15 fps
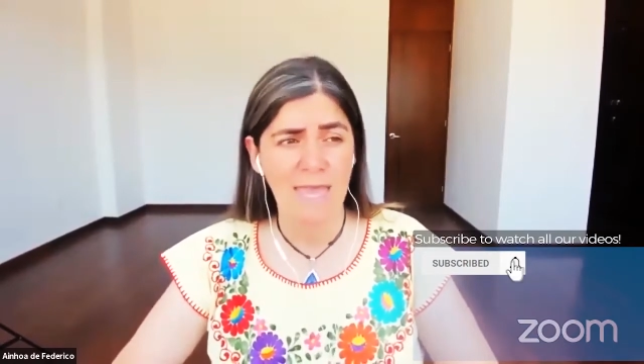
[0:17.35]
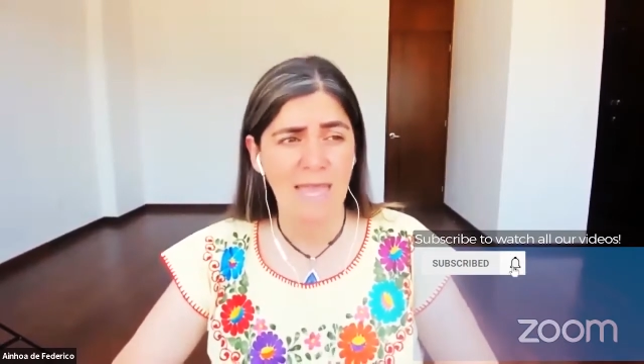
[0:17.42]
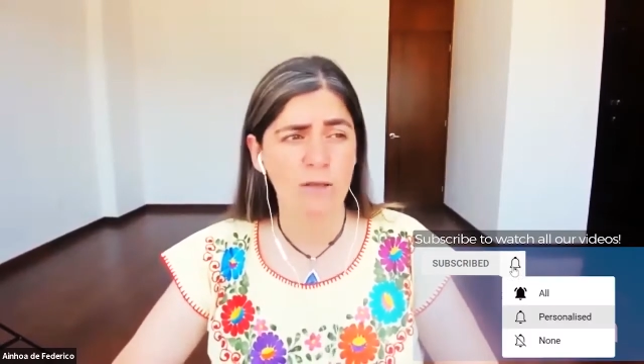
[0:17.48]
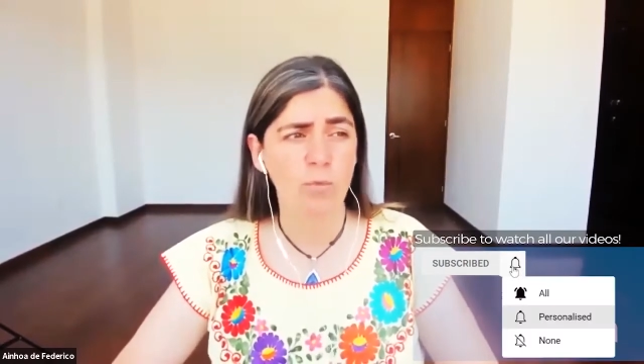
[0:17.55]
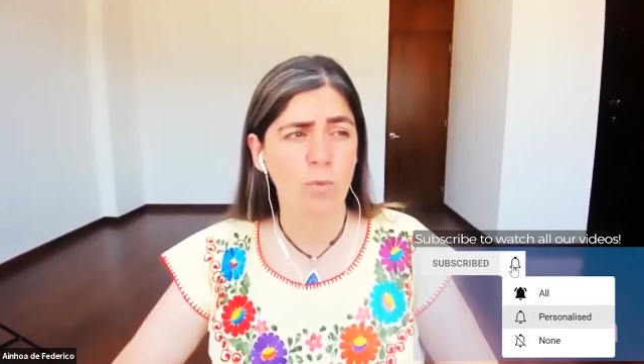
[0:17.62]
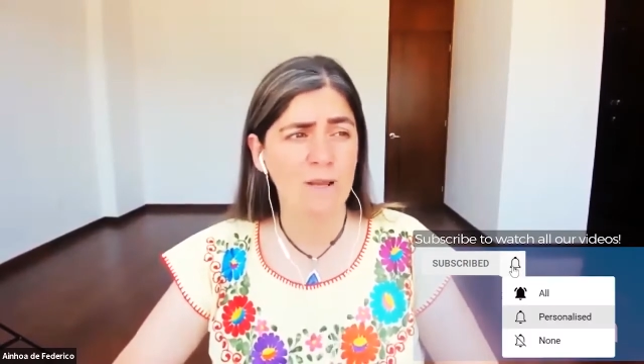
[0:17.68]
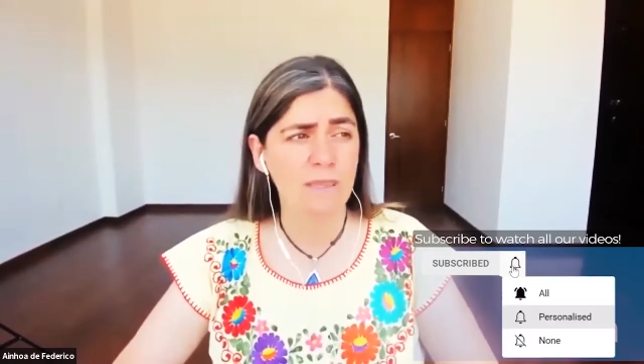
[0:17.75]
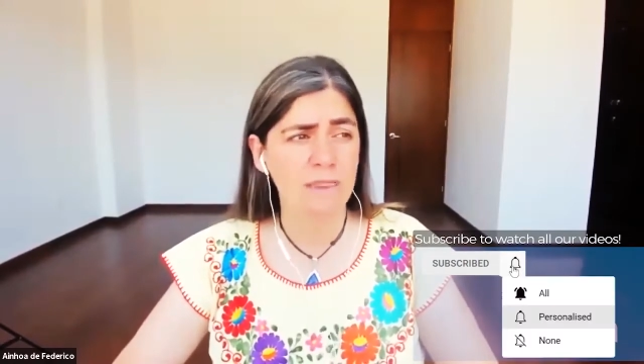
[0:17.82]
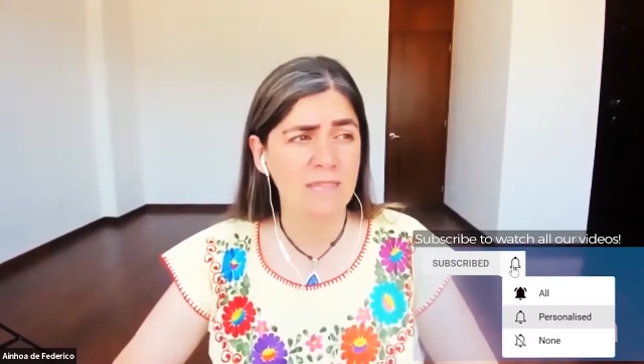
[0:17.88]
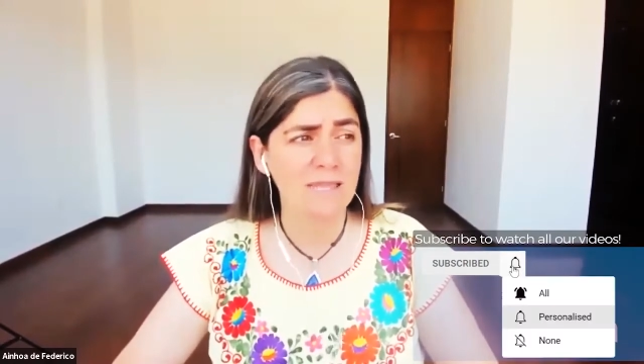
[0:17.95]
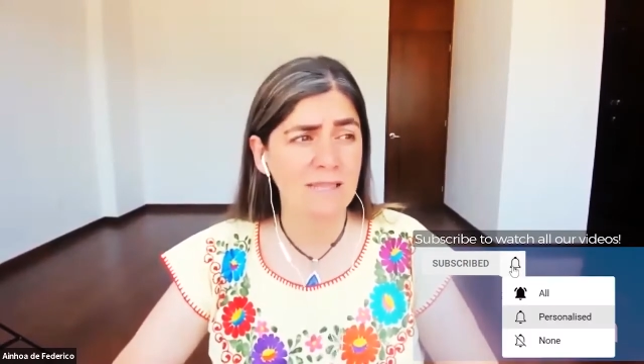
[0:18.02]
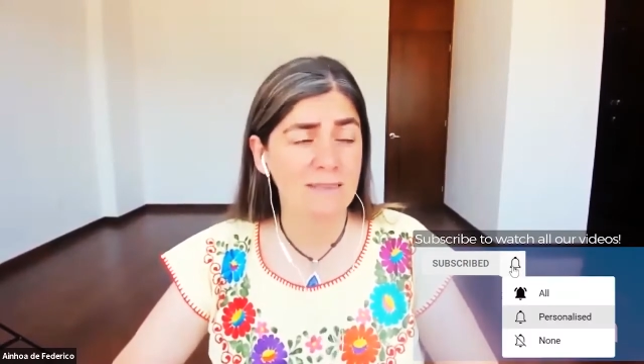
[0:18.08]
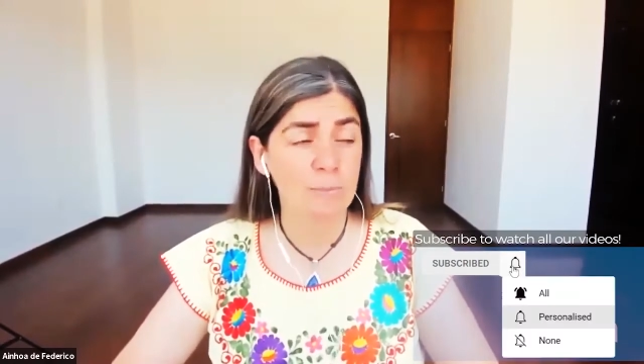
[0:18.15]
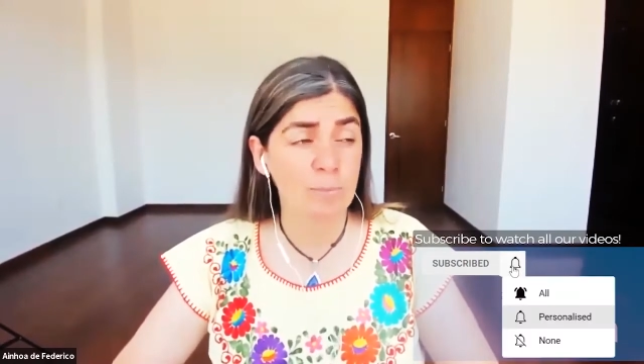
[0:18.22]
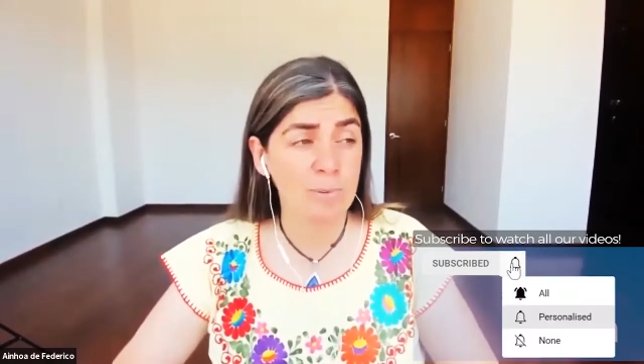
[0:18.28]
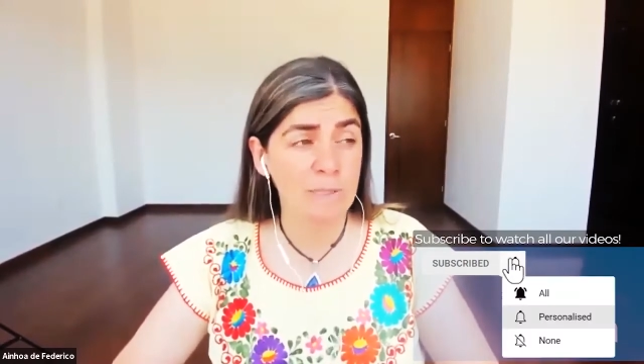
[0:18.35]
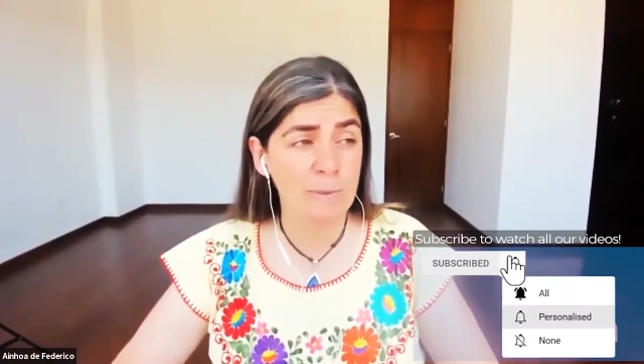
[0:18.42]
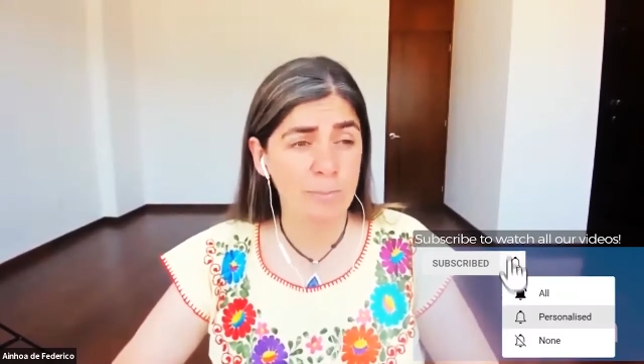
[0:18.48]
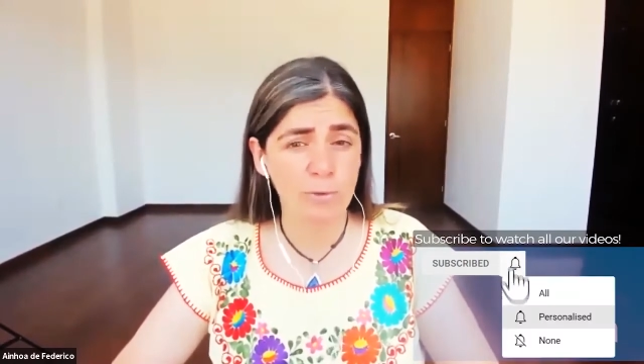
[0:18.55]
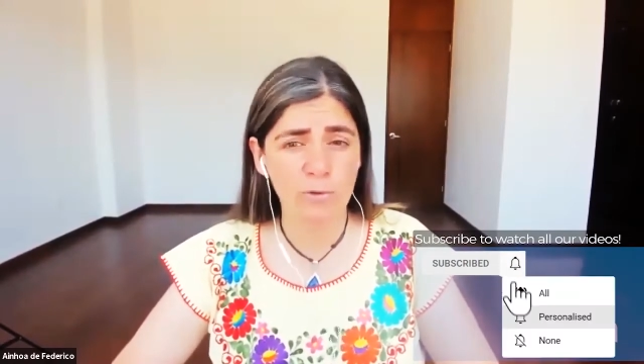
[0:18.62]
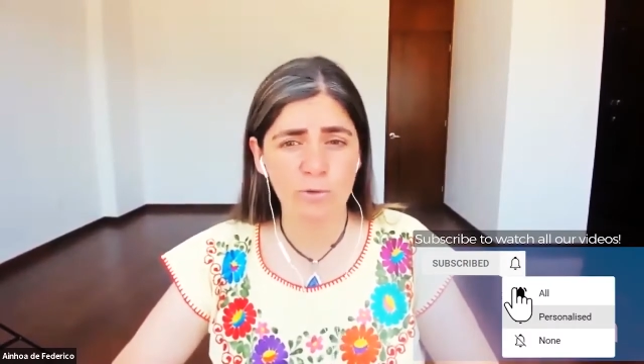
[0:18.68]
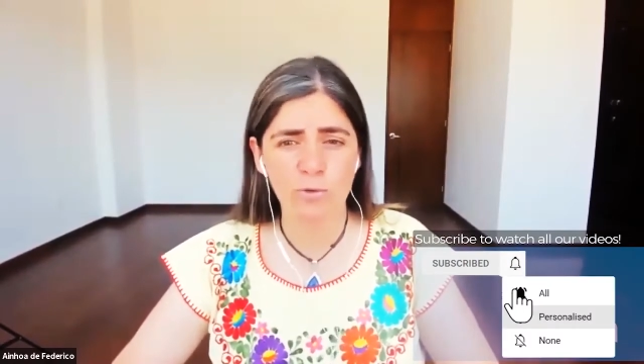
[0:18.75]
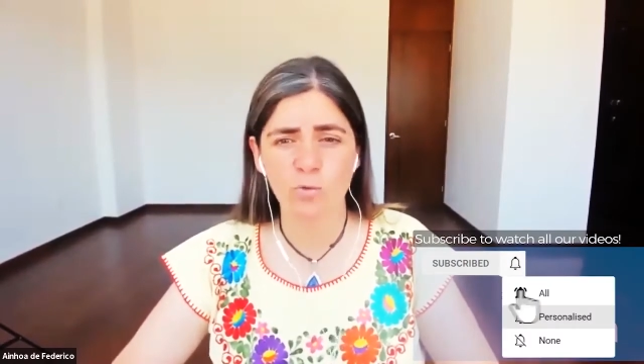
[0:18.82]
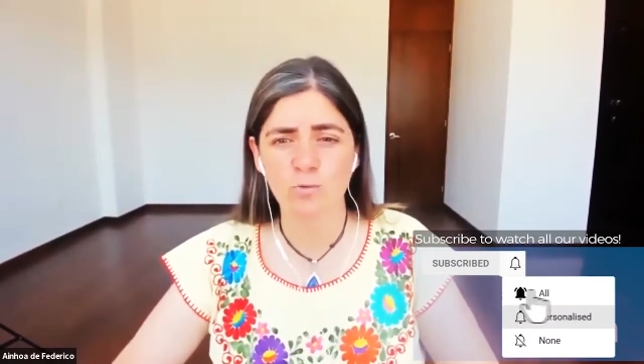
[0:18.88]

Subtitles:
And one thing that people